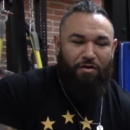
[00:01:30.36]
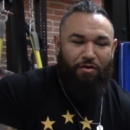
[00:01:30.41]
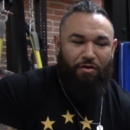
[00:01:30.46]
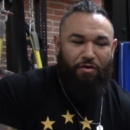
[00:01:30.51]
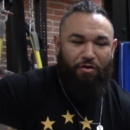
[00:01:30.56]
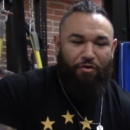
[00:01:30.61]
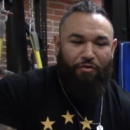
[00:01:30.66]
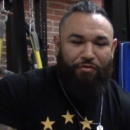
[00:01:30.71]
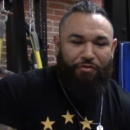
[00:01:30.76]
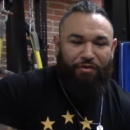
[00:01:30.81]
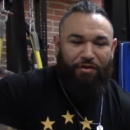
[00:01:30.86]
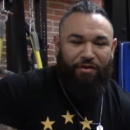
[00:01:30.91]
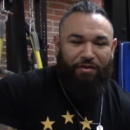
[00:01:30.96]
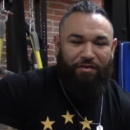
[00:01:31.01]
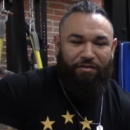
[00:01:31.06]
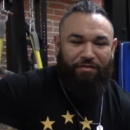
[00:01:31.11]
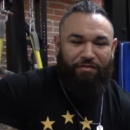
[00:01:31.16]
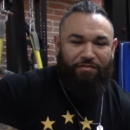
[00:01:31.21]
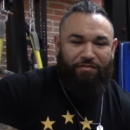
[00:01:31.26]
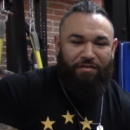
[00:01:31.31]
whole
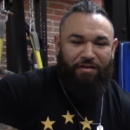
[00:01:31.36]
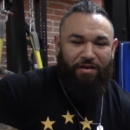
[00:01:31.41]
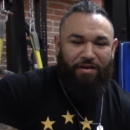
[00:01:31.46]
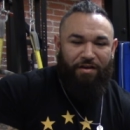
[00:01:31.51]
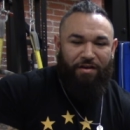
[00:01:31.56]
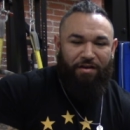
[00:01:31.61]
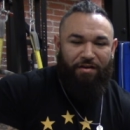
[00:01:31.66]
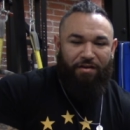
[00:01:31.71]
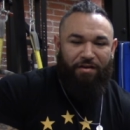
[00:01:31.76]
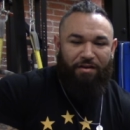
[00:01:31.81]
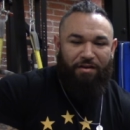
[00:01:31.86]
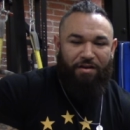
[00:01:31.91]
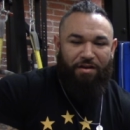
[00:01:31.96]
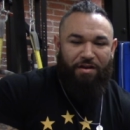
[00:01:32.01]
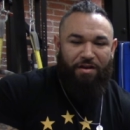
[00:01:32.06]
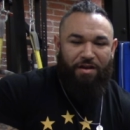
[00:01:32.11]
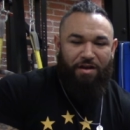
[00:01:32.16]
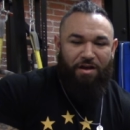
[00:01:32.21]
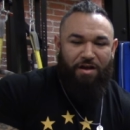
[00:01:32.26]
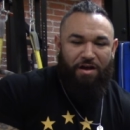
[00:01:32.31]
thing is that
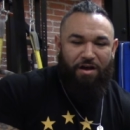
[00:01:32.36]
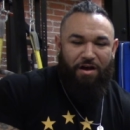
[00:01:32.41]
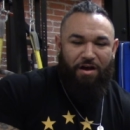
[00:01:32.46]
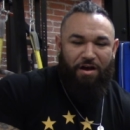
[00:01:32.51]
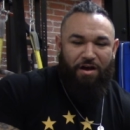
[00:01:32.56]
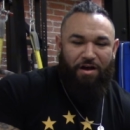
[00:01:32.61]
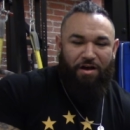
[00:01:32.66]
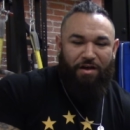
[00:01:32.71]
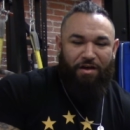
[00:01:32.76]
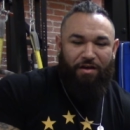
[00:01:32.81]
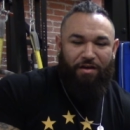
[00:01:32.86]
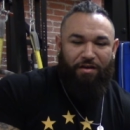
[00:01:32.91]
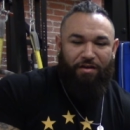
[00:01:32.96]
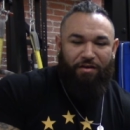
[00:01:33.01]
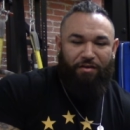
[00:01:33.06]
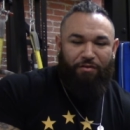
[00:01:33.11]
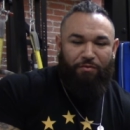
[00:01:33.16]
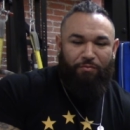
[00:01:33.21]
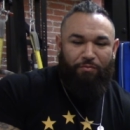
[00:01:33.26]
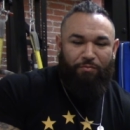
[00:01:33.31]

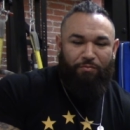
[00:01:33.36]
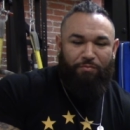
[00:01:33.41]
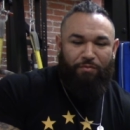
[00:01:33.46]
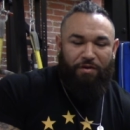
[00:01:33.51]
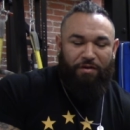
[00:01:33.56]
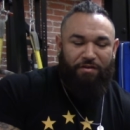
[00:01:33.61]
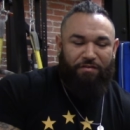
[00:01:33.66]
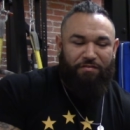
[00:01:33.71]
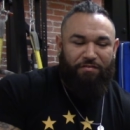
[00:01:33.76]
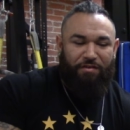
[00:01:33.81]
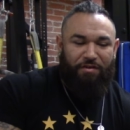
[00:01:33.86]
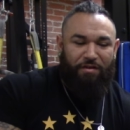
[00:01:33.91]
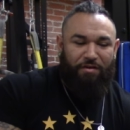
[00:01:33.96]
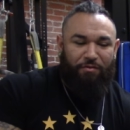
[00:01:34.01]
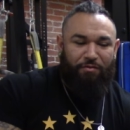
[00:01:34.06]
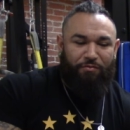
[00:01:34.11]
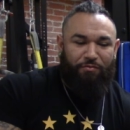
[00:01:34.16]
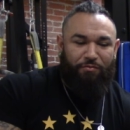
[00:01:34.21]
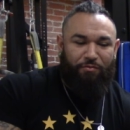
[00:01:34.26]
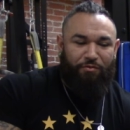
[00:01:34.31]
I, like I said,
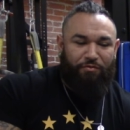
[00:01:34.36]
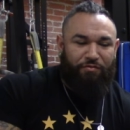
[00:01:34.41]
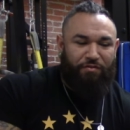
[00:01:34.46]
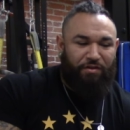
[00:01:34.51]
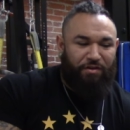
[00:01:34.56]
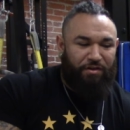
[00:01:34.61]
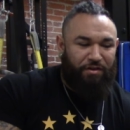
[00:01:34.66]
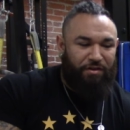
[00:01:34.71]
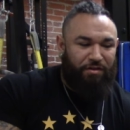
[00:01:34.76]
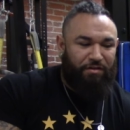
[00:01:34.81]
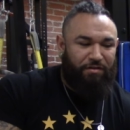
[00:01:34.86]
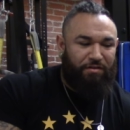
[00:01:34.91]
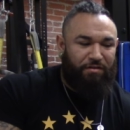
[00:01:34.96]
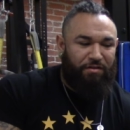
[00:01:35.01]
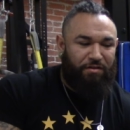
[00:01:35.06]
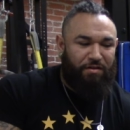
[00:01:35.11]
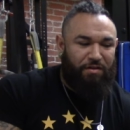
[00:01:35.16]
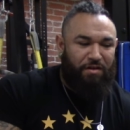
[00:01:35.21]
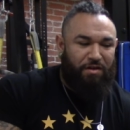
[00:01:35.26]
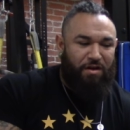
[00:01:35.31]
I was real skinny.
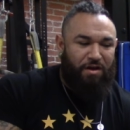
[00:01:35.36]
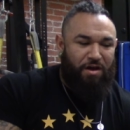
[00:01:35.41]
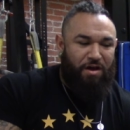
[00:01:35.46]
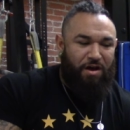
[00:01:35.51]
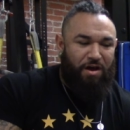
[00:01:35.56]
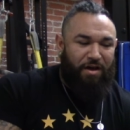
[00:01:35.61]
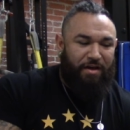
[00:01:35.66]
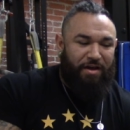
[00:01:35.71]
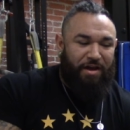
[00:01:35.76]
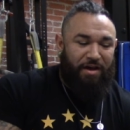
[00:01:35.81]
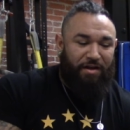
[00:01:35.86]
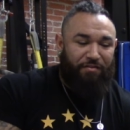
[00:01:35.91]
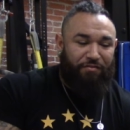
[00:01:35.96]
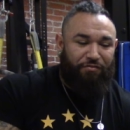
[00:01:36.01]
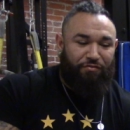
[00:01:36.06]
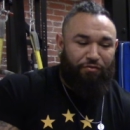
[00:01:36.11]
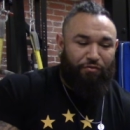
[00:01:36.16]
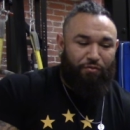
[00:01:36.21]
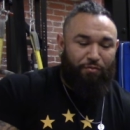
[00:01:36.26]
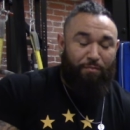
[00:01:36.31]
I got
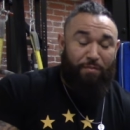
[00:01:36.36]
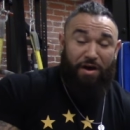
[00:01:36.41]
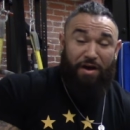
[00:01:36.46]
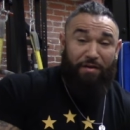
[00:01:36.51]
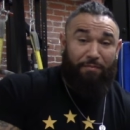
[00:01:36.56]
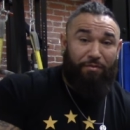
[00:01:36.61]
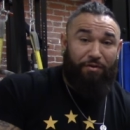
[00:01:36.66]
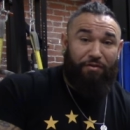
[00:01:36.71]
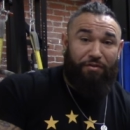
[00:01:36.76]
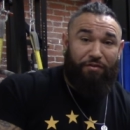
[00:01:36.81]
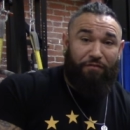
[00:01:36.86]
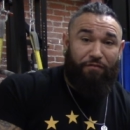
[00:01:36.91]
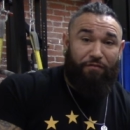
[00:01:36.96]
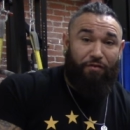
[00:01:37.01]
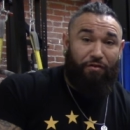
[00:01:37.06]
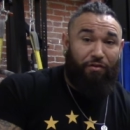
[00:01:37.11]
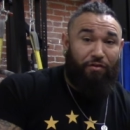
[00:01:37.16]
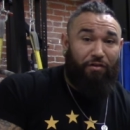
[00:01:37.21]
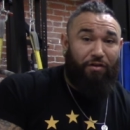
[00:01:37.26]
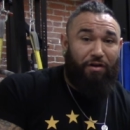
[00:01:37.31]
into bodybuilding for
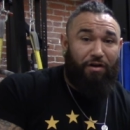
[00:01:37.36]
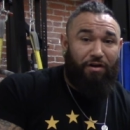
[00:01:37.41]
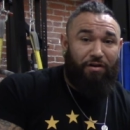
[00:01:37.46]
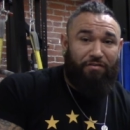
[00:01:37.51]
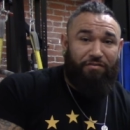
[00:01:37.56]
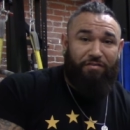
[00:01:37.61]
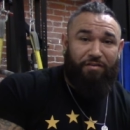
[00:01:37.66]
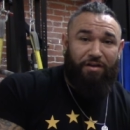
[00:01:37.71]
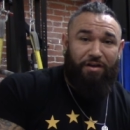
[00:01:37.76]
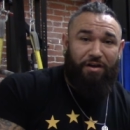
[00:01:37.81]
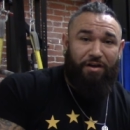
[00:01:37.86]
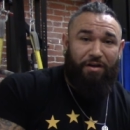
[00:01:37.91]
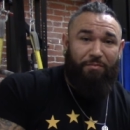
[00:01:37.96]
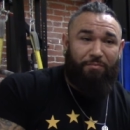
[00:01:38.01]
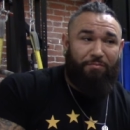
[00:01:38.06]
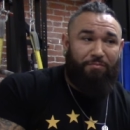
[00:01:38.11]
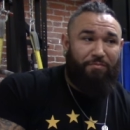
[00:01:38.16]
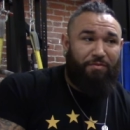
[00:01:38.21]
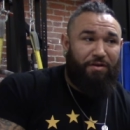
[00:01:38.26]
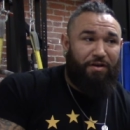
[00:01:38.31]
a long time.
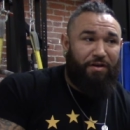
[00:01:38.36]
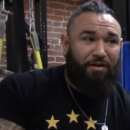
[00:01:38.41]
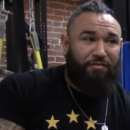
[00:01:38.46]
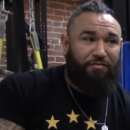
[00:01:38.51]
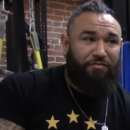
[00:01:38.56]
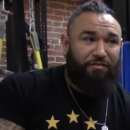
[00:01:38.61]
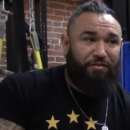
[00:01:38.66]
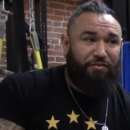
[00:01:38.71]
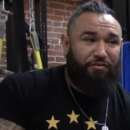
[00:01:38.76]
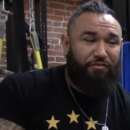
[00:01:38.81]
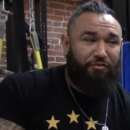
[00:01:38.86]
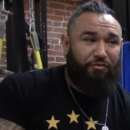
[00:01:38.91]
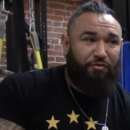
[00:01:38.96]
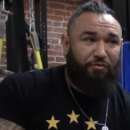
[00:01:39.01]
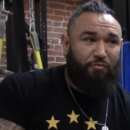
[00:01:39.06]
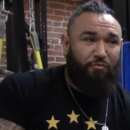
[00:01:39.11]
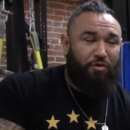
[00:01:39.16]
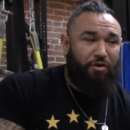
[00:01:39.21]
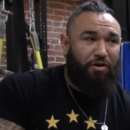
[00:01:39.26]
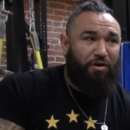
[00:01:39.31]
I started doing
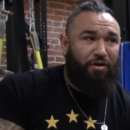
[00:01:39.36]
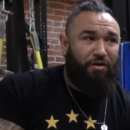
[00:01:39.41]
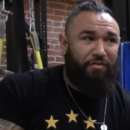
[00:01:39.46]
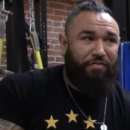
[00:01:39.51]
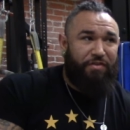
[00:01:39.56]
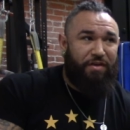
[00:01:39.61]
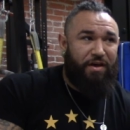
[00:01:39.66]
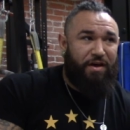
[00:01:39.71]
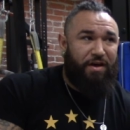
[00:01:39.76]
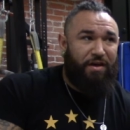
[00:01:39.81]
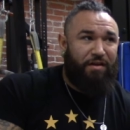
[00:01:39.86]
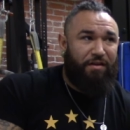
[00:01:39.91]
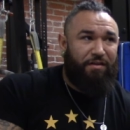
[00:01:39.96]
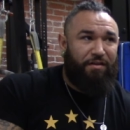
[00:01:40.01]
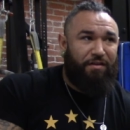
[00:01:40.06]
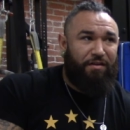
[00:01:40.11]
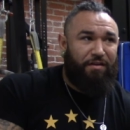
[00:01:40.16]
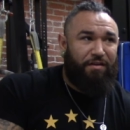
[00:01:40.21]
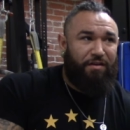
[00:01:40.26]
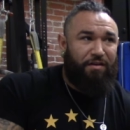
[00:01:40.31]
well at that.
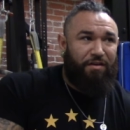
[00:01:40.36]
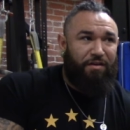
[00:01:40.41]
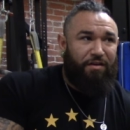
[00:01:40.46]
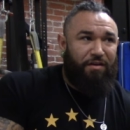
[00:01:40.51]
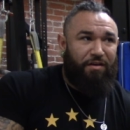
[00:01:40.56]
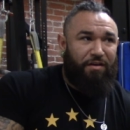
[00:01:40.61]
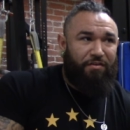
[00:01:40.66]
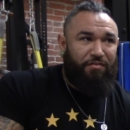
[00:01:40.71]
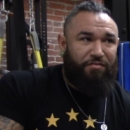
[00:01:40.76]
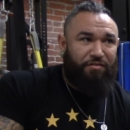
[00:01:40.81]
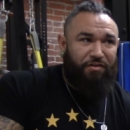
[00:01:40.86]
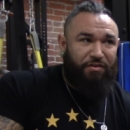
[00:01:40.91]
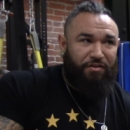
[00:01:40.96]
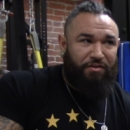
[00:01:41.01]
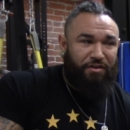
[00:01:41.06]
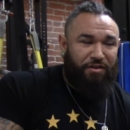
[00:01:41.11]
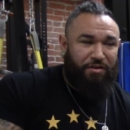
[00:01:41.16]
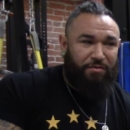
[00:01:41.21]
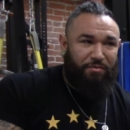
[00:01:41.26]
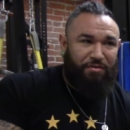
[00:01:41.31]
I
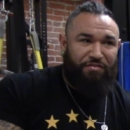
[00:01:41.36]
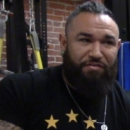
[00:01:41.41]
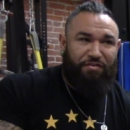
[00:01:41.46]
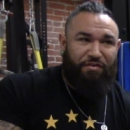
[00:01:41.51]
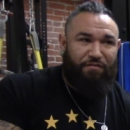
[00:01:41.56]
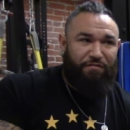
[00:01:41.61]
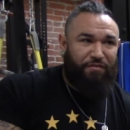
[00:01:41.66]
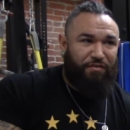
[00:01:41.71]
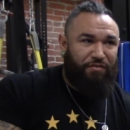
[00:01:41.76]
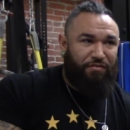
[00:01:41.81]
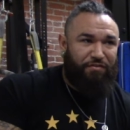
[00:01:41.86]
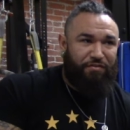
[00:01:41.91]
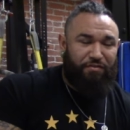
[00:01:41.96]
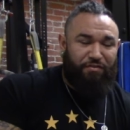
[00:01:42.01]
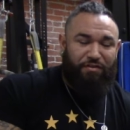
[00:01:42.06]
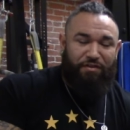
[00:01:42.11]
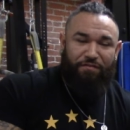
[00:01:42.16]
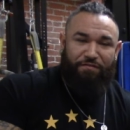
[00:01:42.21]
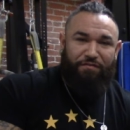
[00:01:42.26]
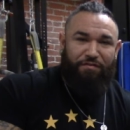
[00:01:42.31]
started getting myself into
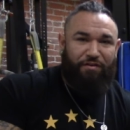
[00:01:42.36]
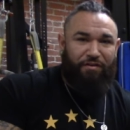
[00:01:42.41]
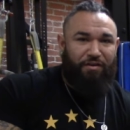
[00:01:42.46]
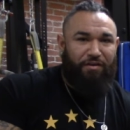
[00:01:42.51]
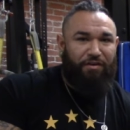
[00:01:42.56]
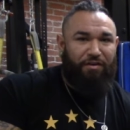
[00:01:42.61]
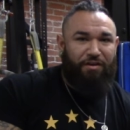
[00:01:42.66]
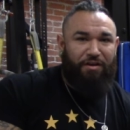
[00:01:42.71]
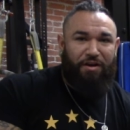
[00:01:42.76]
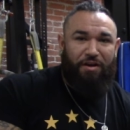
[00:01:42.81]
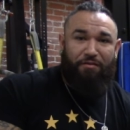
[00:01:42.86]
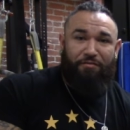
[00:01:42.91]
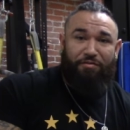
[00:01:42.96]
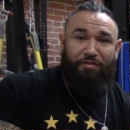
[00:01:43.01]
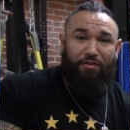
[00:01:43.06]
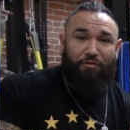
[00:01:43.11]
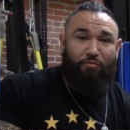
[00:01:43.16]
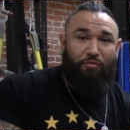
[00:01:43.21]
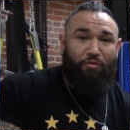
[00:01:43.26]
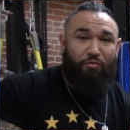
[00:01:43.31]
lifting and
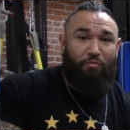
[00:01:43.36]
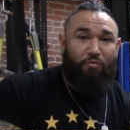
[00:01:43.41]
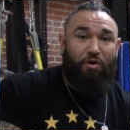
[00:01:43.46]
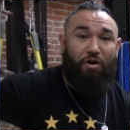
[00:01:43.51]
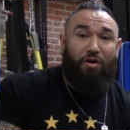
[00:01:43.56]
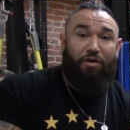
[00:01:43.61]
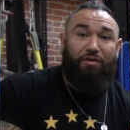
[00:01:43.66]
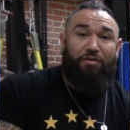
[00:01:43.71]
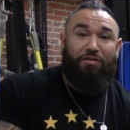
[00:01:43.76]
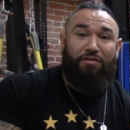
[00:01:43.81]
everything went well.